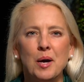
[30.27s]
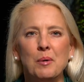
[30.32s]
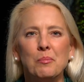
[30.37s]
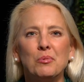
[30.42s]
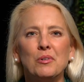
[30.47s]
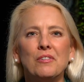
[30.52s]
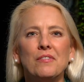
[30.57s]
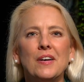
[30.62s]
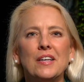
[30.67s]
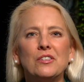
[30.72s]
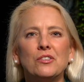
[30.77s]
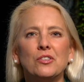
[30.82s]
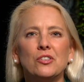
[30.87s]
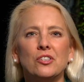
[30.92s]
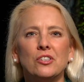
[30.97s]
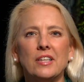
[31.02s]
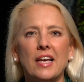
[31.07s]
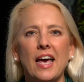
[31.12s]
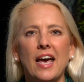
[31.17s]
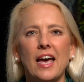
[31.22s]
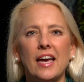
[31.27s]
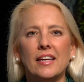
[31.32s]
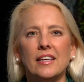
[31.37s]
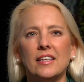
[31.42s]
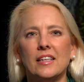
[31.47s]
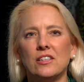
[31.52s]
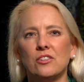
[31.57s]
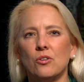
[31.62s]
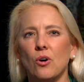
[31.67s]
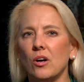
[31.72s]
Professor
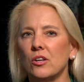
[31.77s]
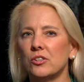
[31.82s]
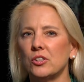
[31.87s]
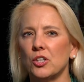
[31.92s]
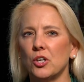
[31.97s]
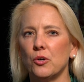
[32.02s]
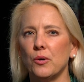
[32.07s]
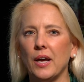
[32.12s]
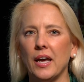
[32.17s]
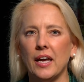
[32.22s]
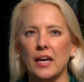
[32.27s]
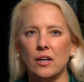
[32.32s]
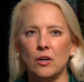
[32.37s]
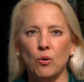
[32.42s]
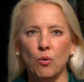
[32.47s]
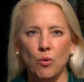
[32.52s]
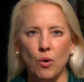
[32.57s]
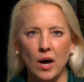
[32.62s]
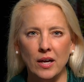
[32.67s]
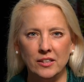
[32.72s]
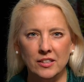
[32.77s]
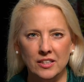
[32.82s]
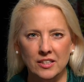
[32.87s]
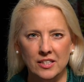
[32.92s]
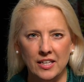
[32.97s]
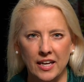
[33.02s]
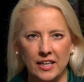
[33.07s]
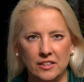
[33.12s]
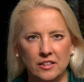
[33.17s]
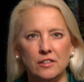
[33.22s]
Zang is also a
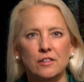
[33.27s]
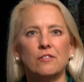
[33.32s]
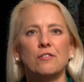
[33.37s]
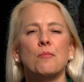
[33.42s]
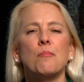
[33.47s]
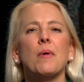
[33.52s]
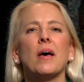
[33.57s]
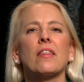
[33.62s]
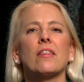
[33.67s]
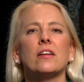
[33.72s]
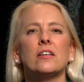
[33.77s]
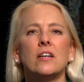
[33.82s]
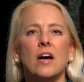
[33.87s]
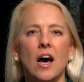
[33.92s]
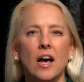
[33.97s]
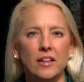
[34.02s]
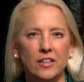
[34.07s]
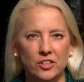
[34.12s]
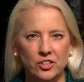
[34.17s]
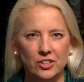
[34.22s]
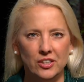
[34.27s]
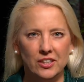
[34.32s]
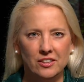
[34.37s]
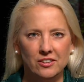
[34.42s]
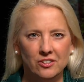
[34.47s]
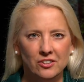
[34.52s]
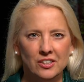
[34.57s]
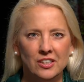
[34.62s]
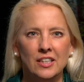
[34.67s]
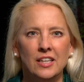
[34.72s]
quantitative
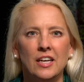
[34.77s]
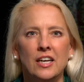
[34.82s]
methodologist.